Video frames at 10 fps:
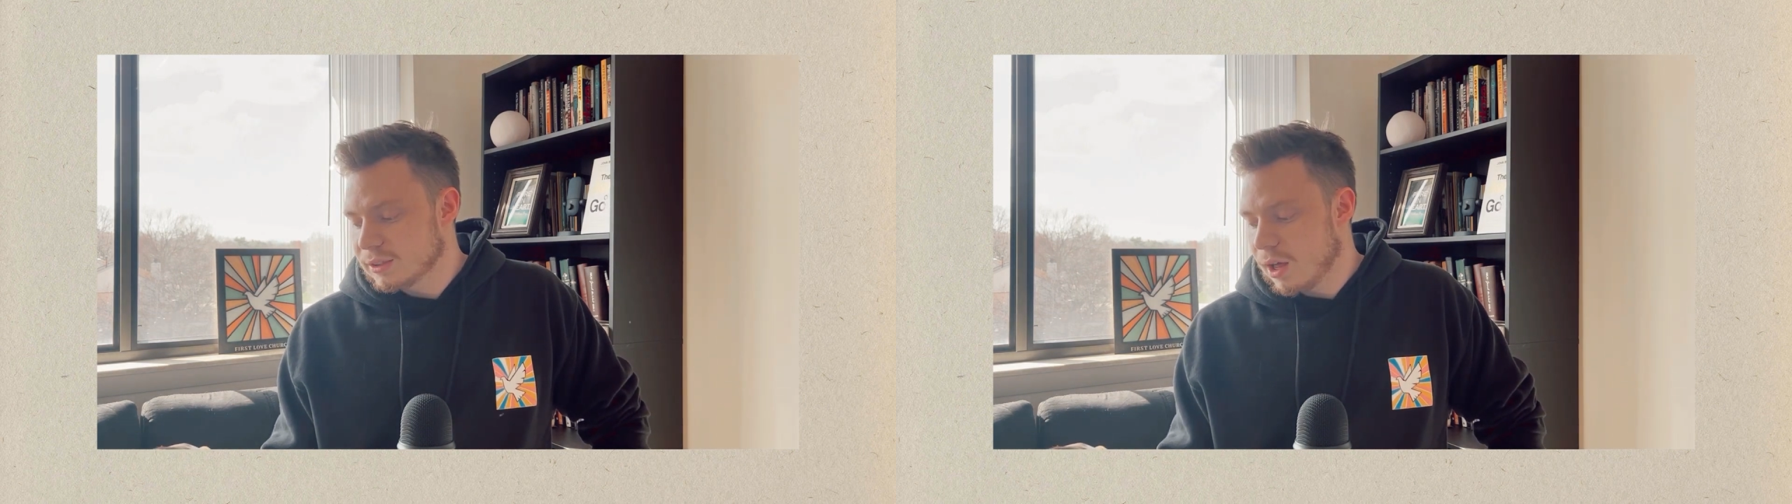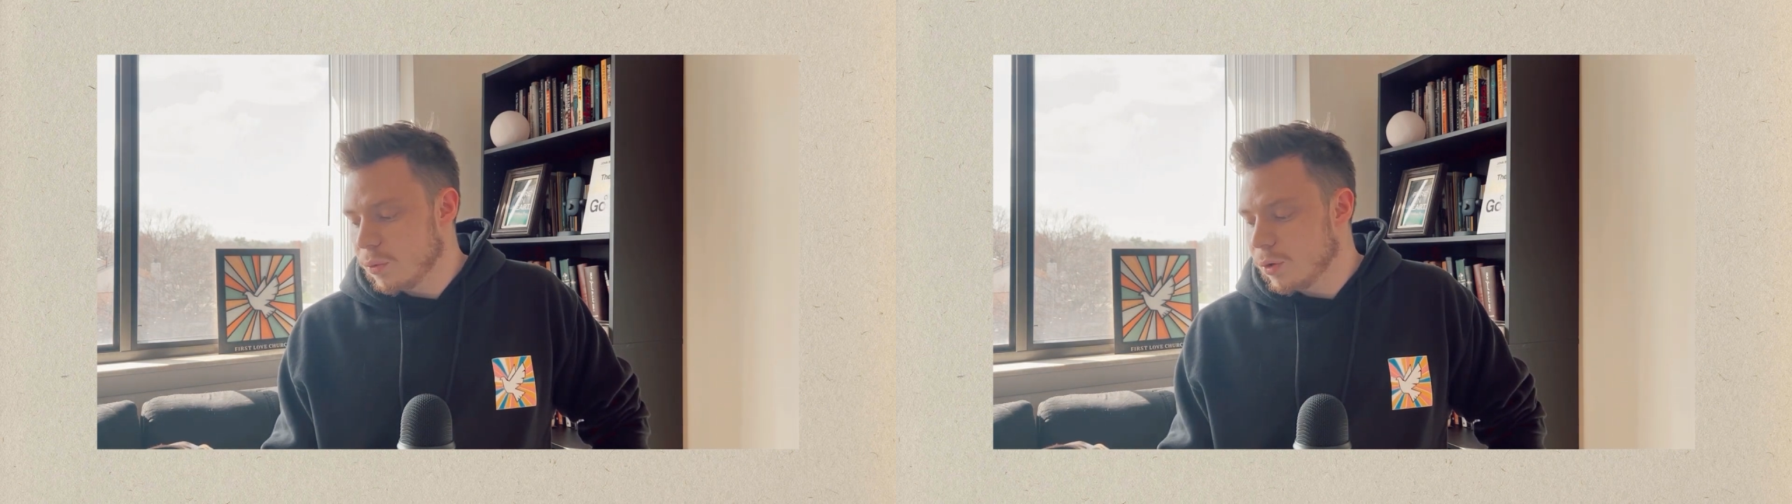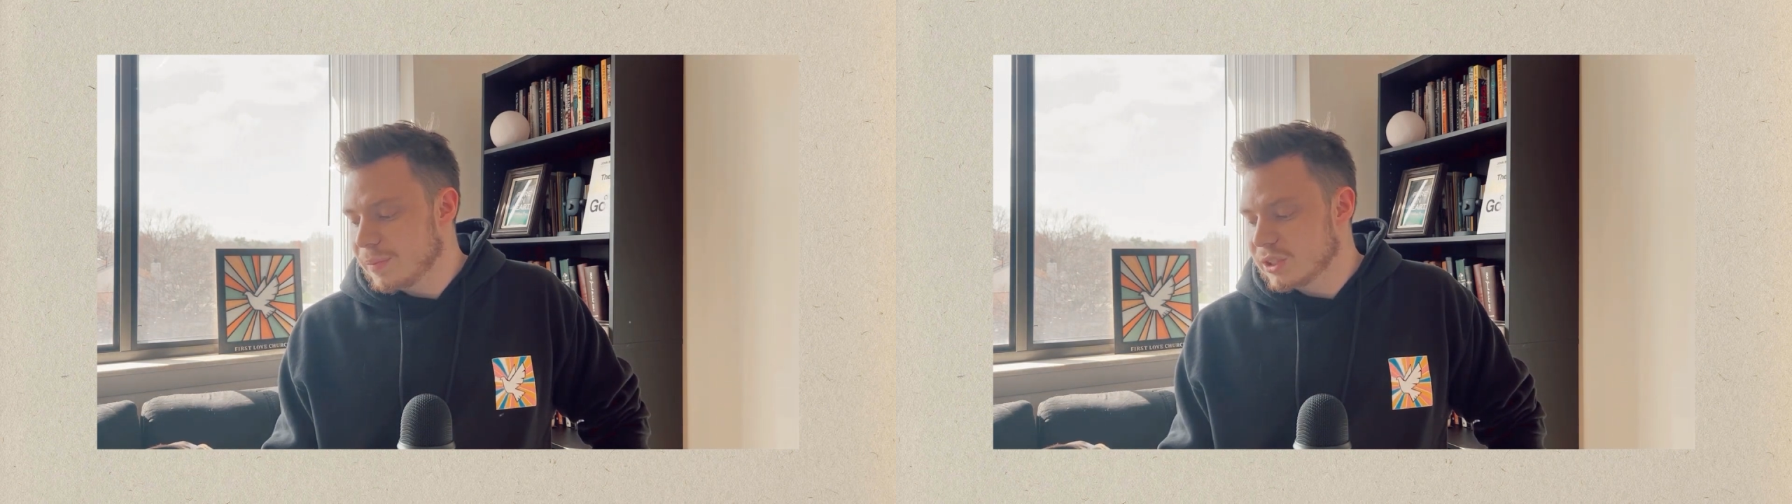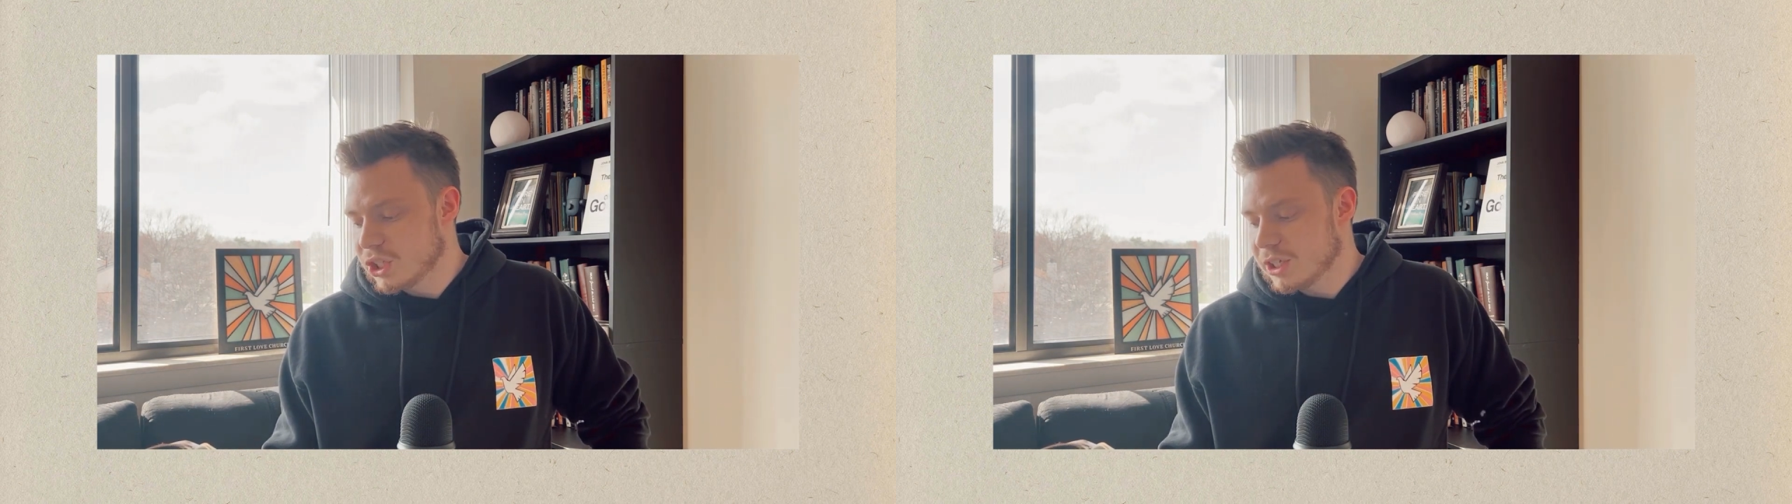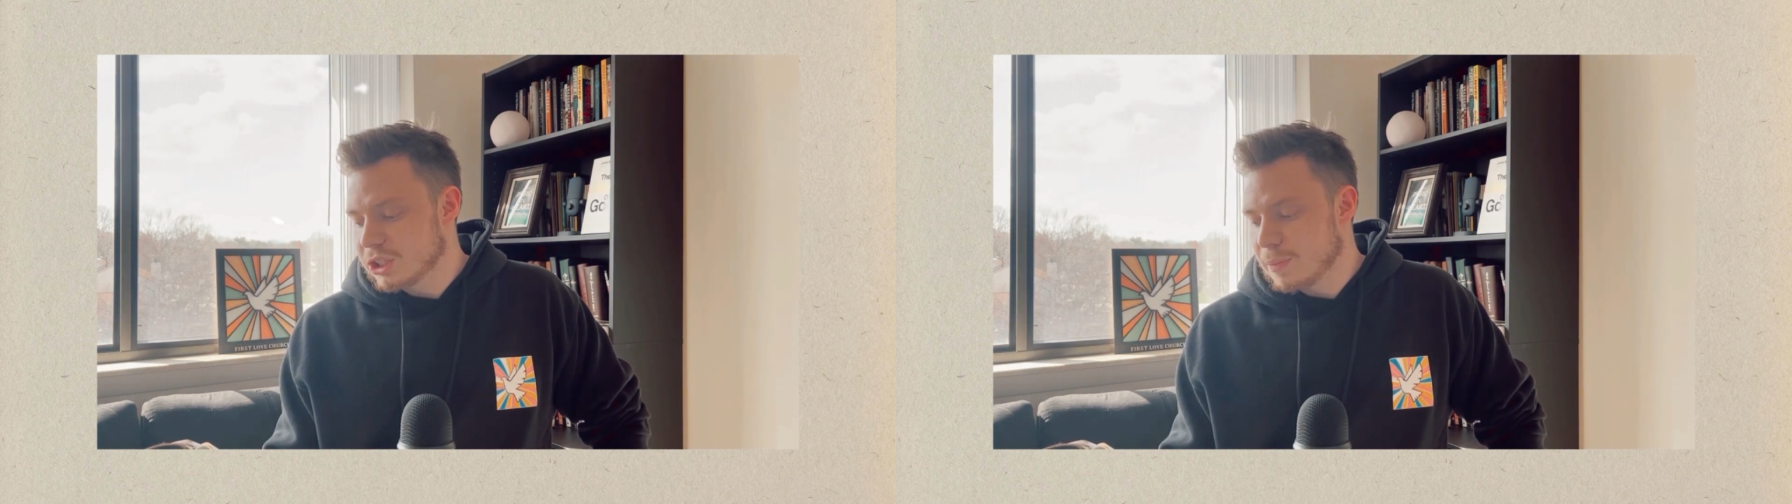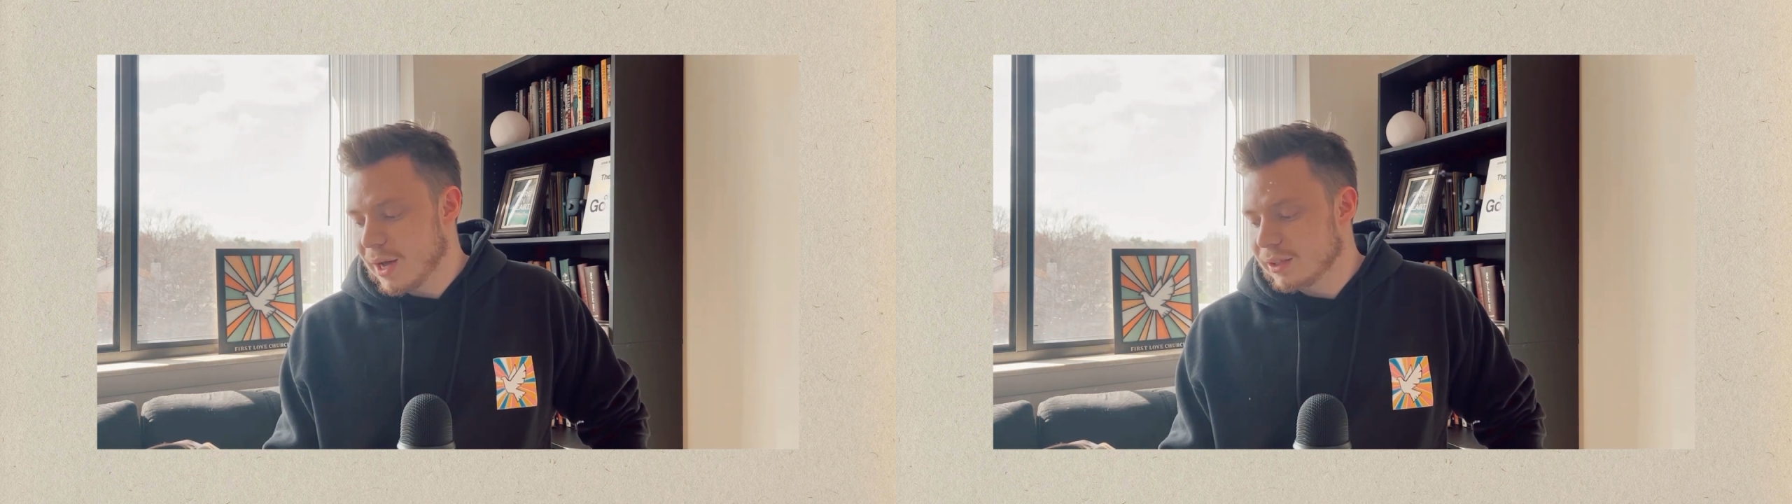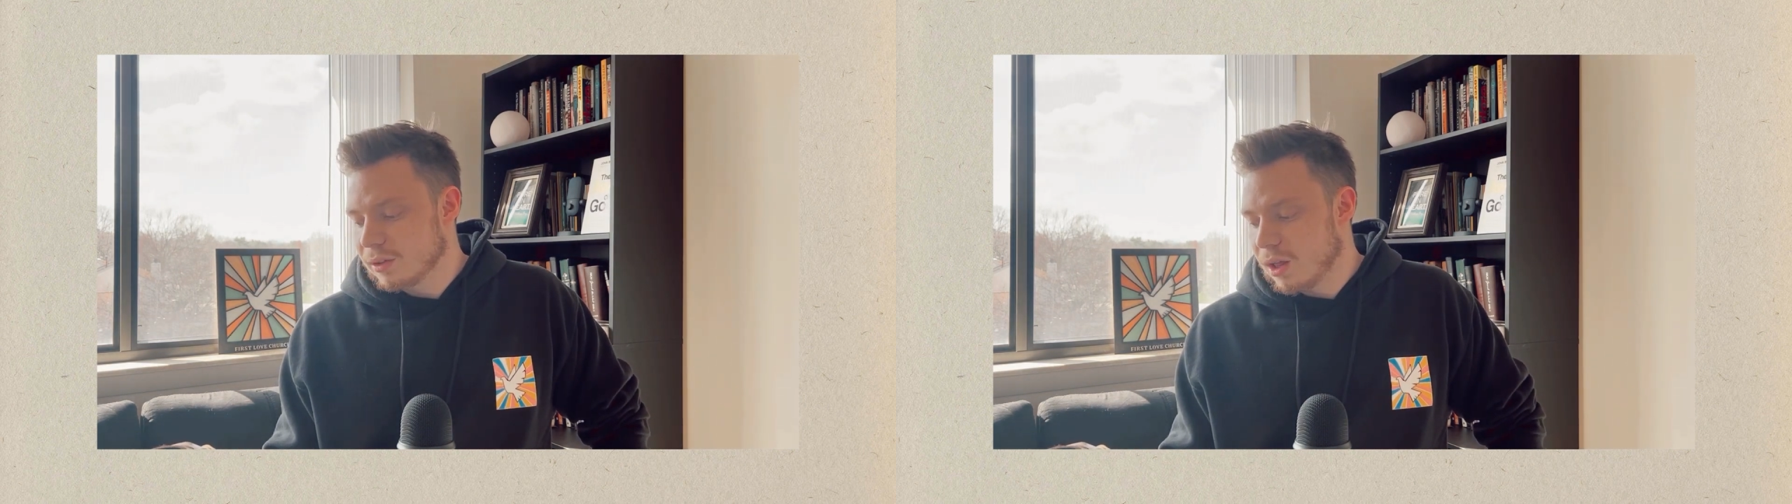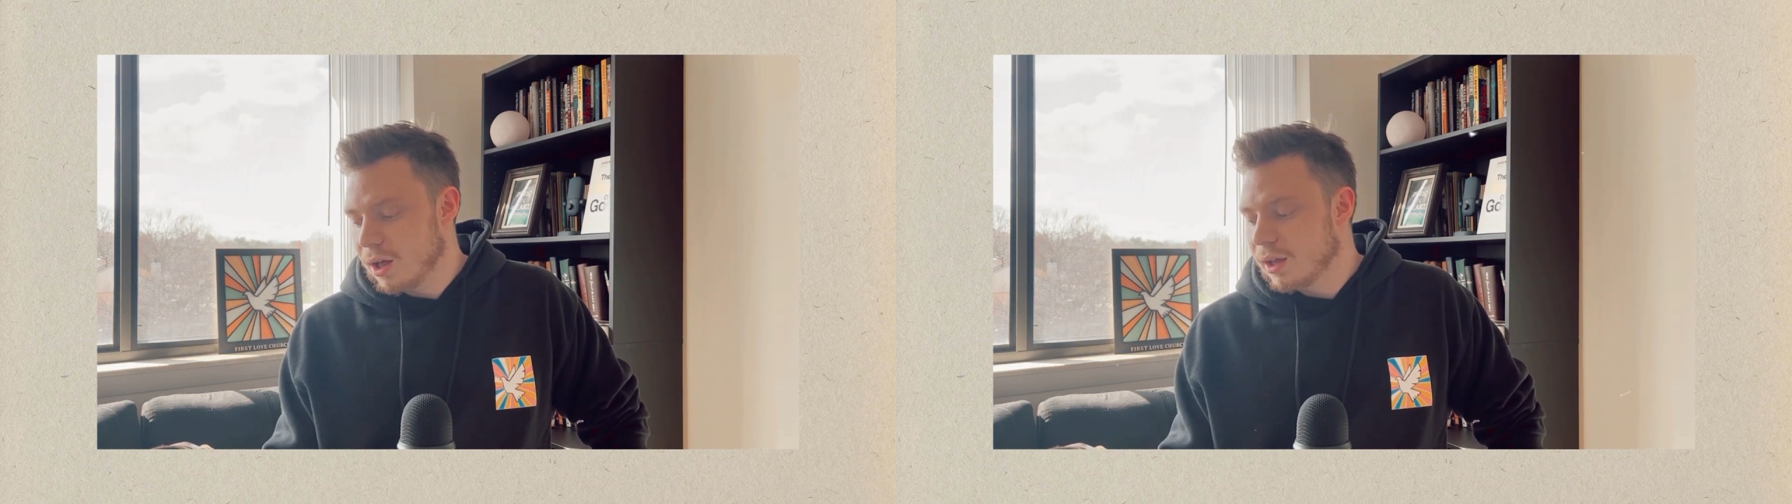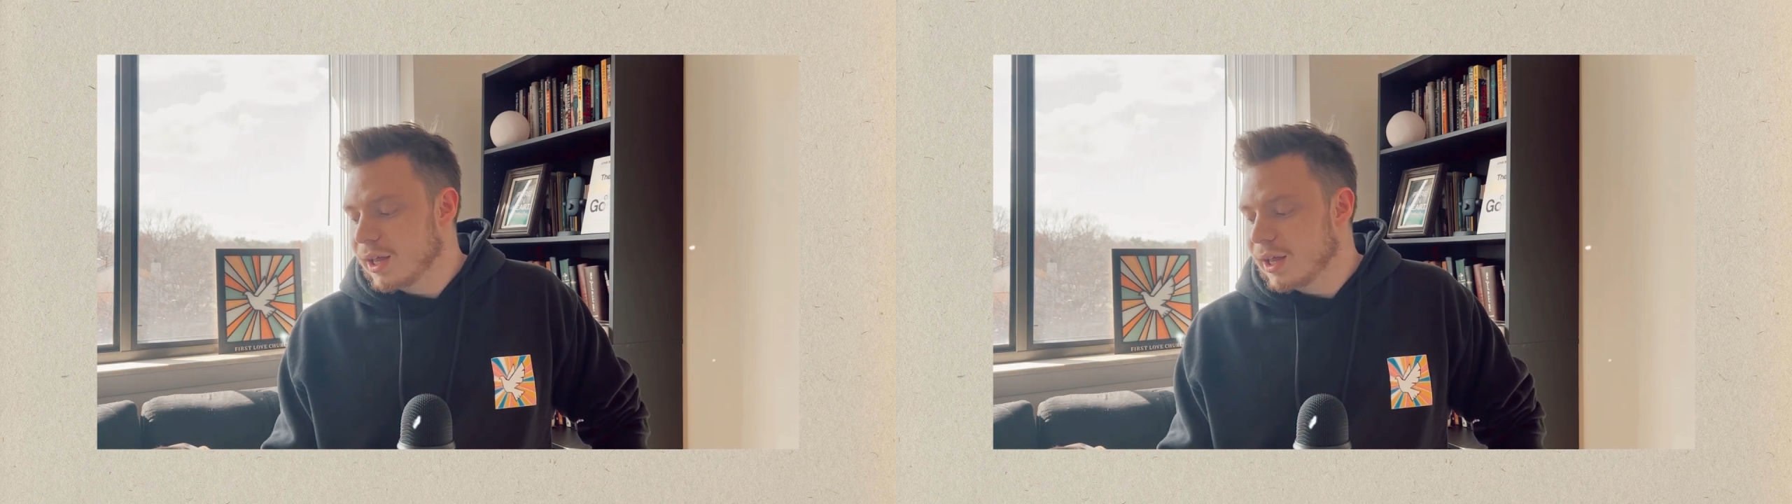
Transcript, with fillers: law will be judged by the law